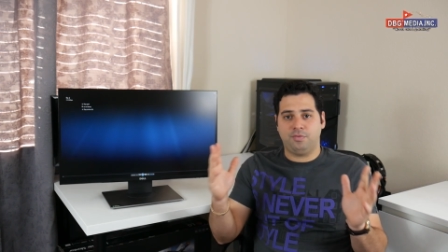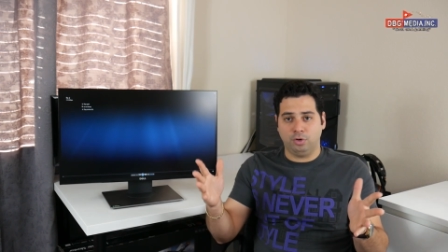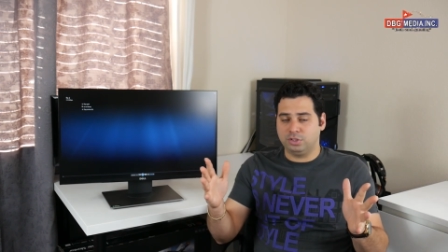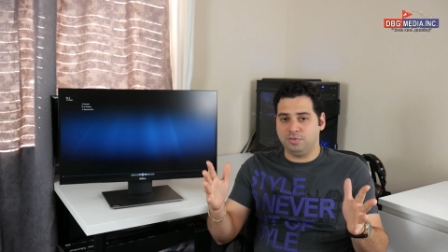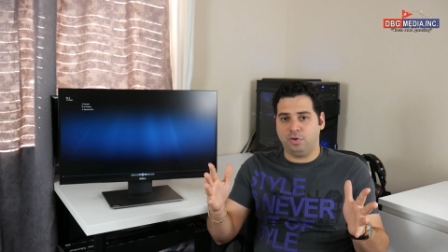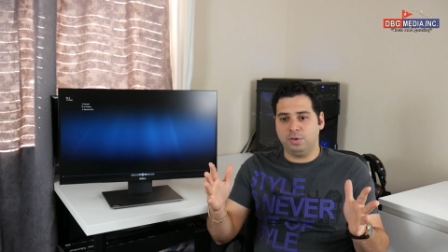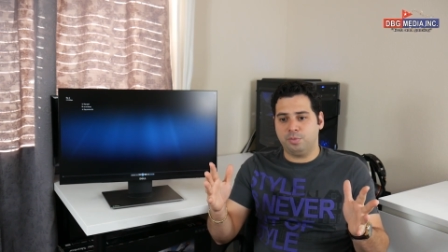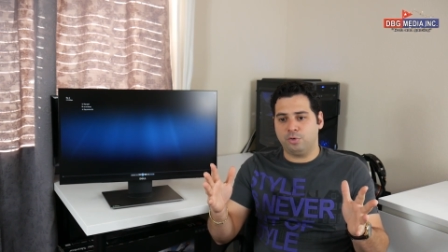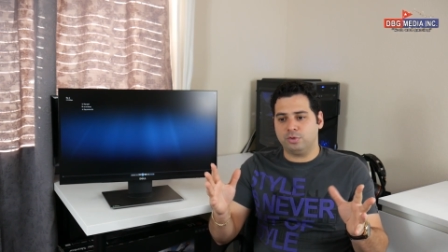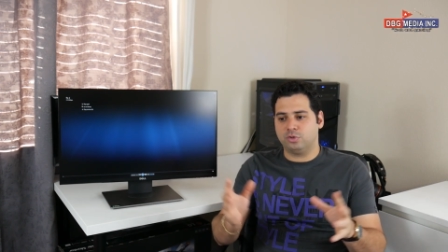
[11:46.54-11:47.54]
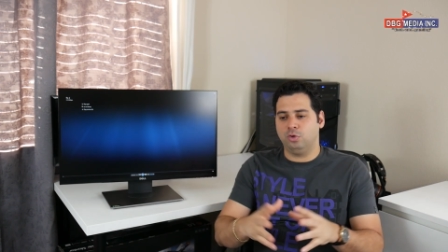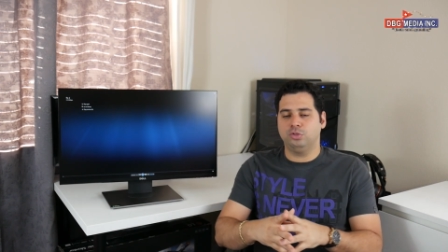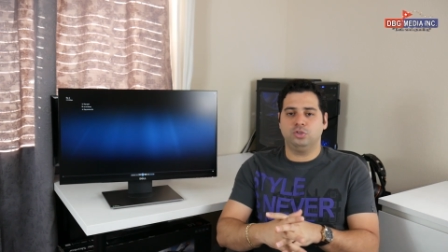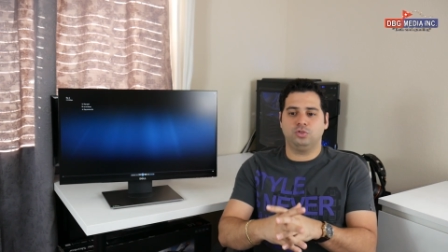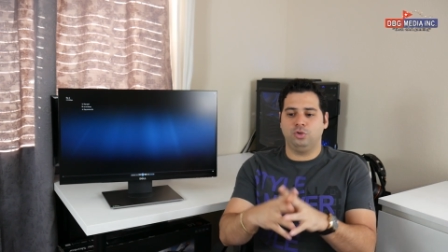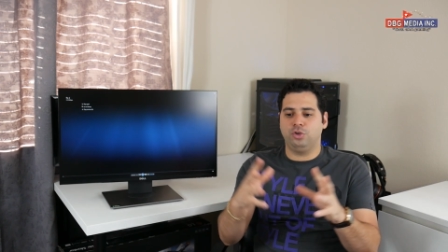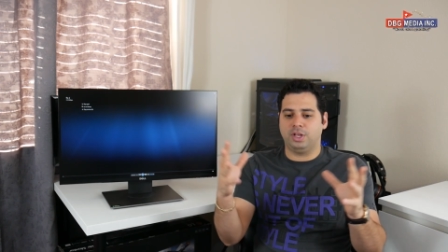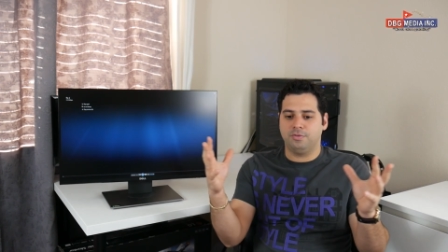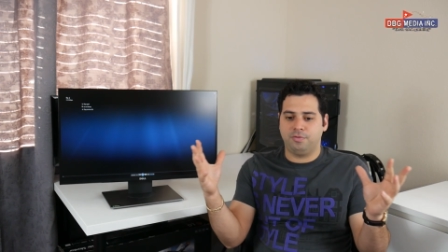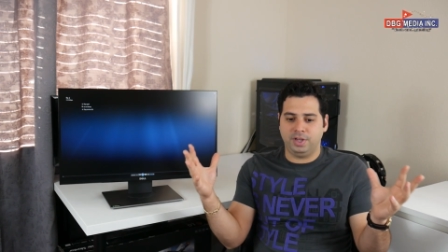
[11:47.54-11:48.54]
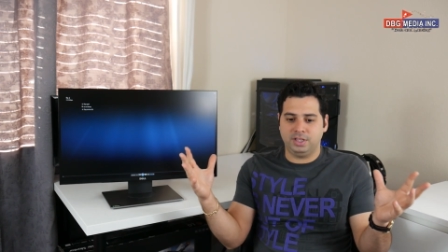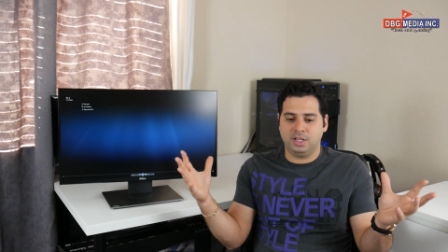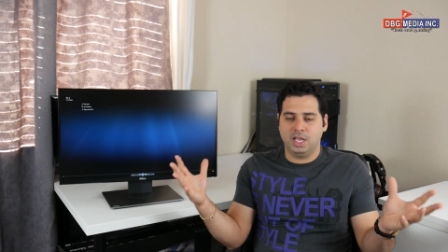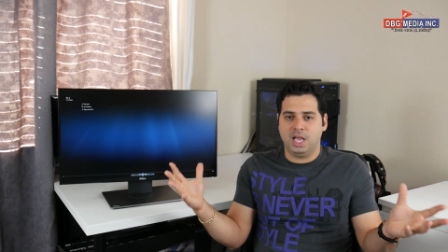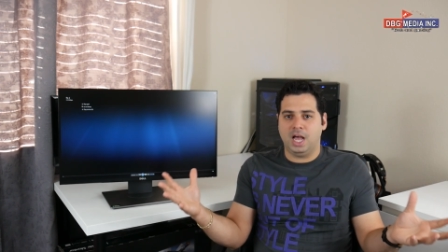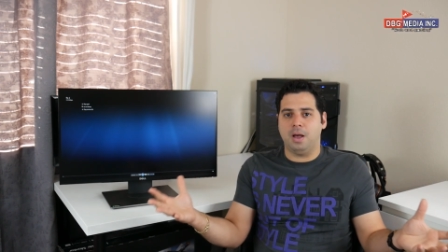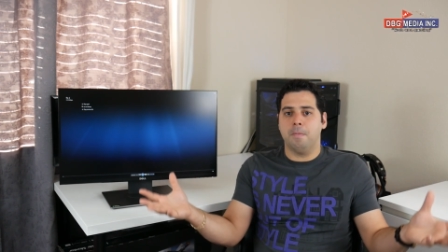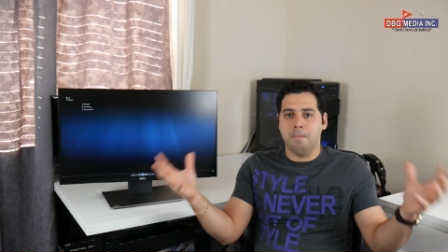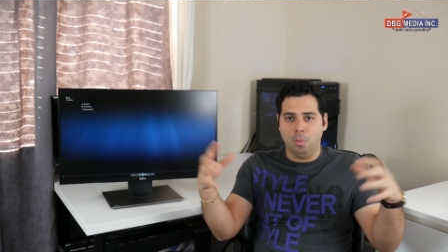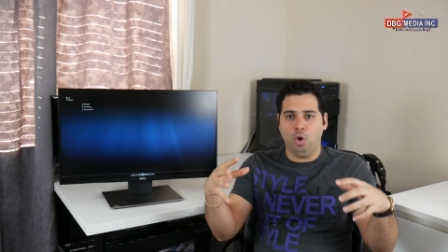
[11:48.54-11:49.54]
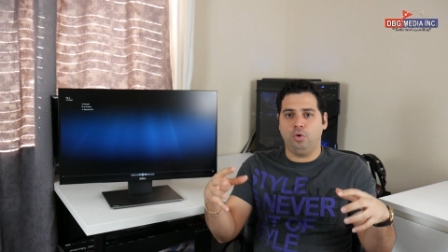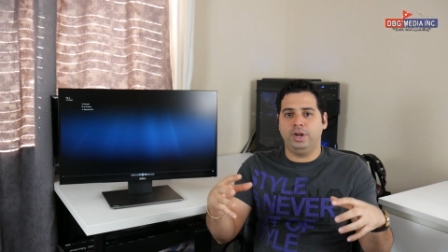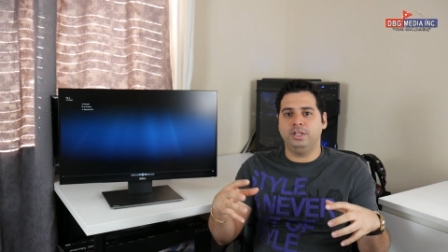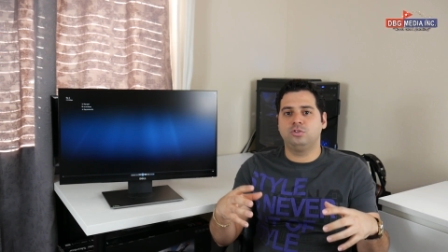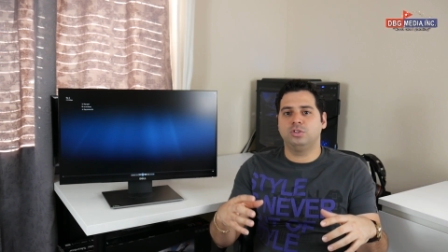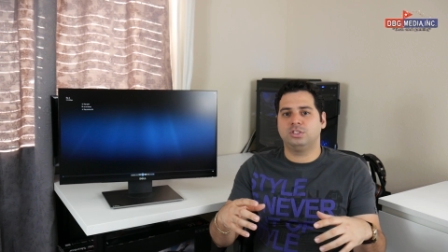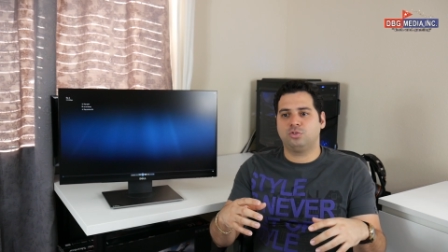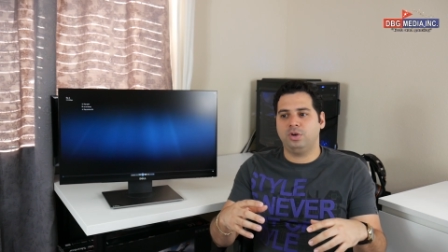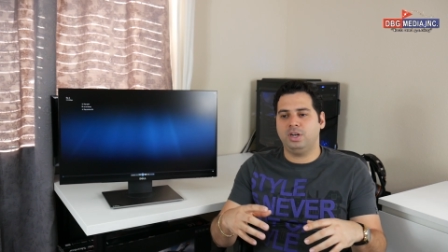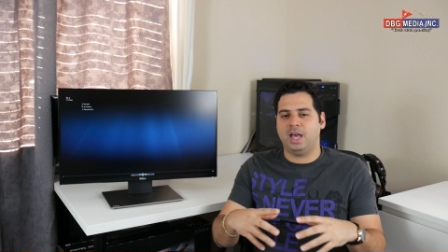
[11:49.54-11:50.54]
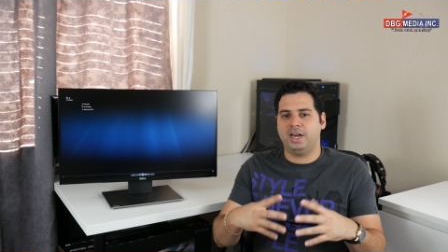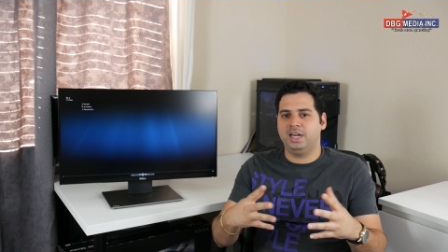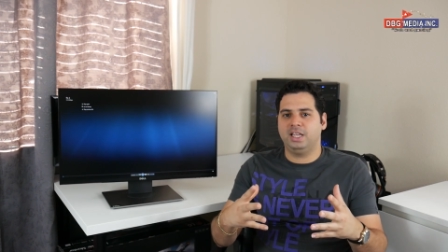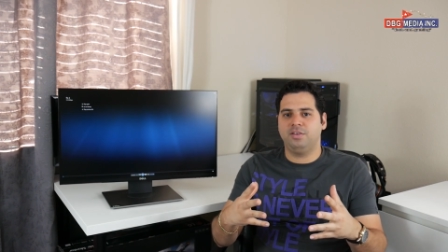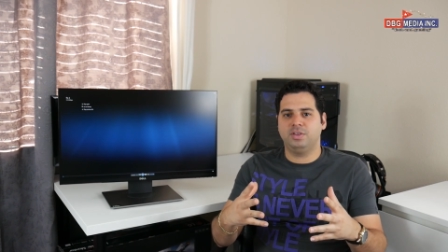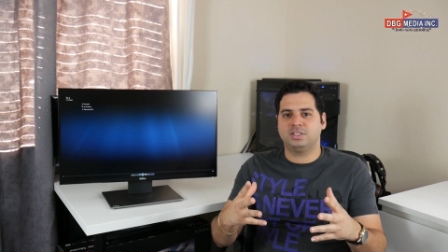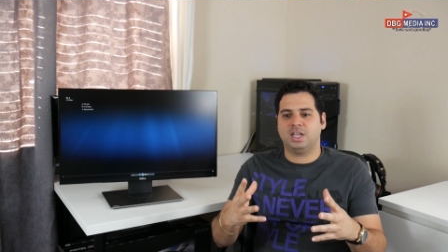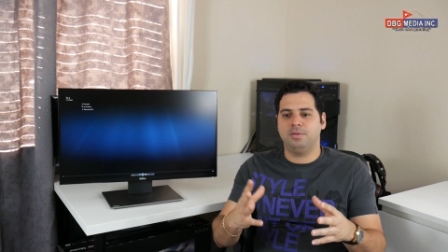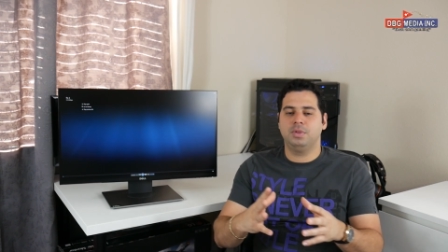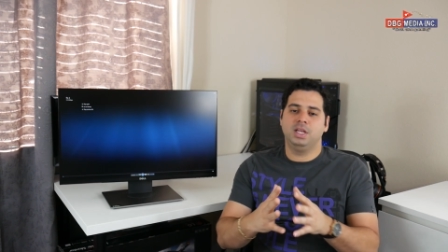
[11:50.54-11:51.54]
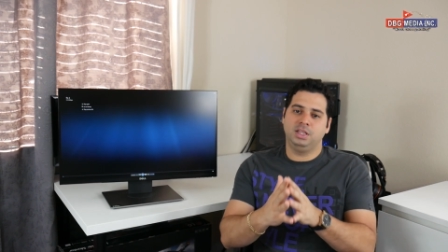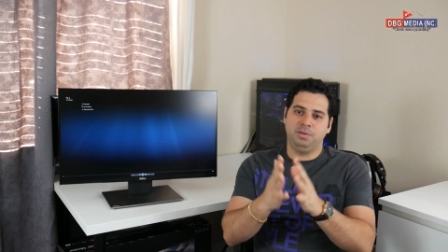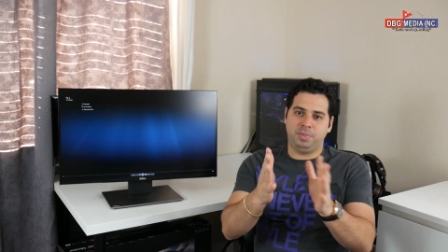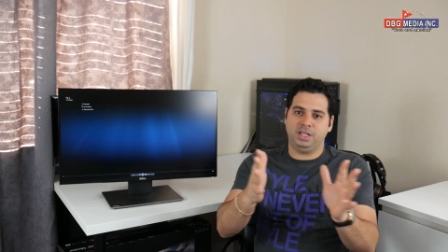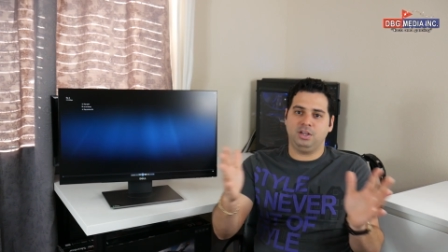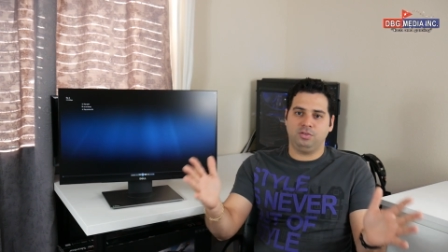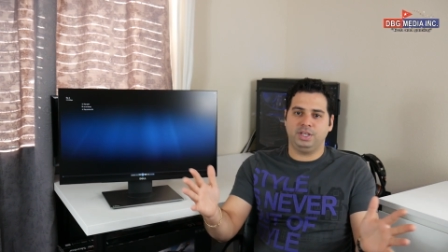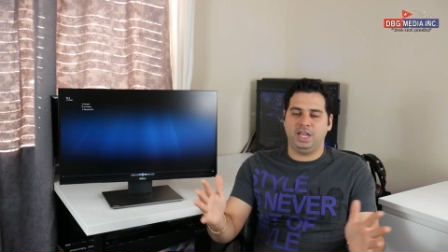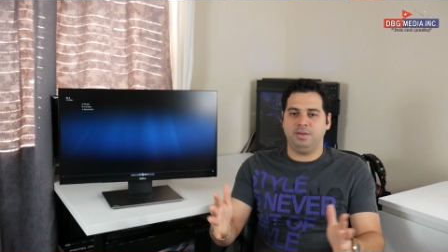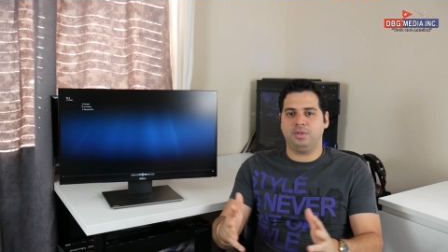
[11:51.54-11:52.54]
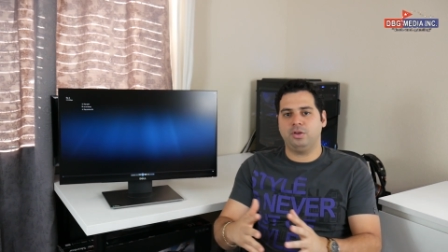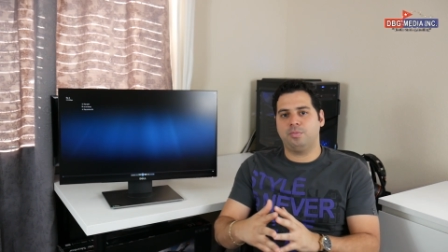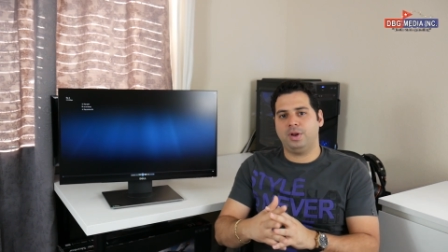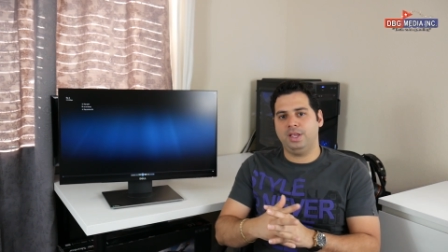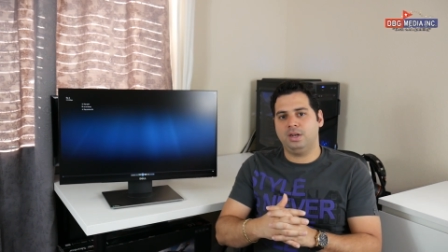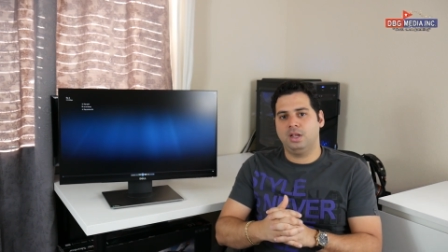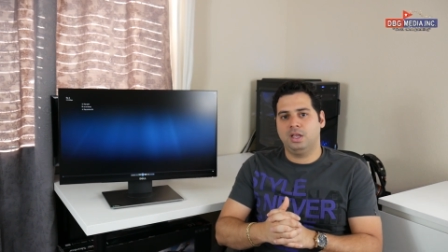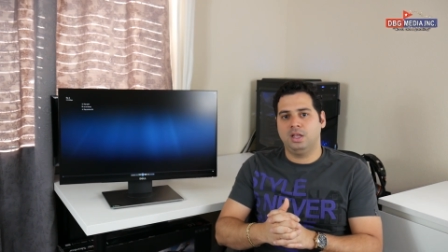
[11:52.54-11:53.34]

1440p resolution, so you can fit more into the screen at any given time depending on the game that you're playing.